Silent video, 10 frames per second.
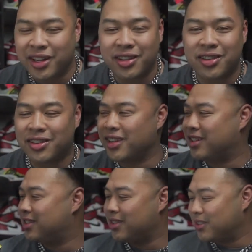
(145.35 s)

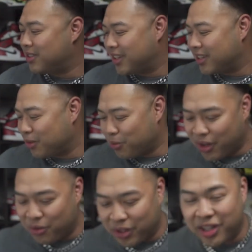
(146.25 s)
It's so sick. That's why I
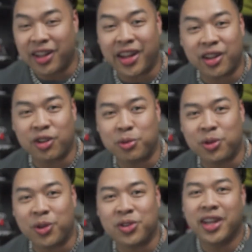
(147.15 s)
really like
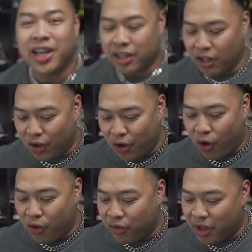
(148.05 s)
Cosmonauts. They go
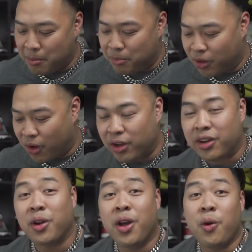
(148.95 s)
over and
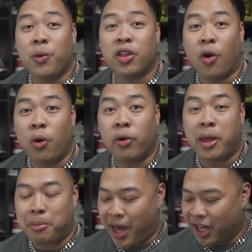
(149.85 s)
beyond with all
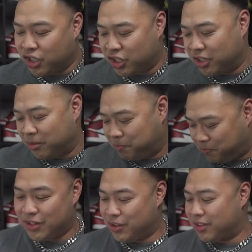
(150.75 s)
their packaging.
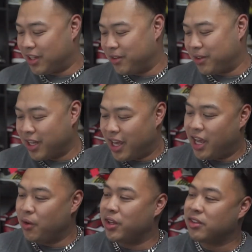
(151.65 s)

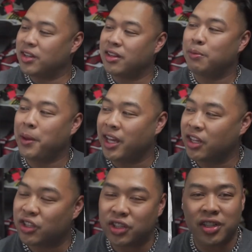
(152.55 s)
Anyway, so this
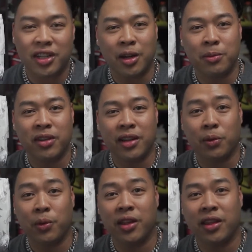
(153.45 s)
package comes
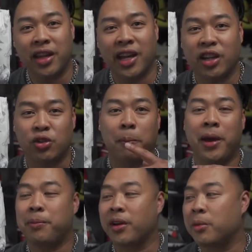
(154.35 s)
with the actual
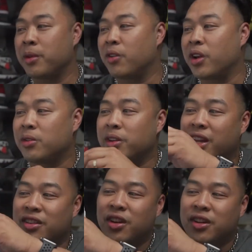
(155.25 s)
paper coming around it,
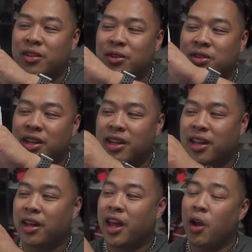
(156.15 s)
and it's got a little sticker
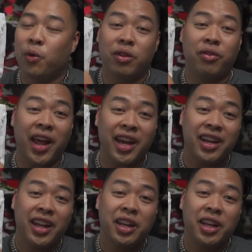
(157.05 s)
there with Vlad.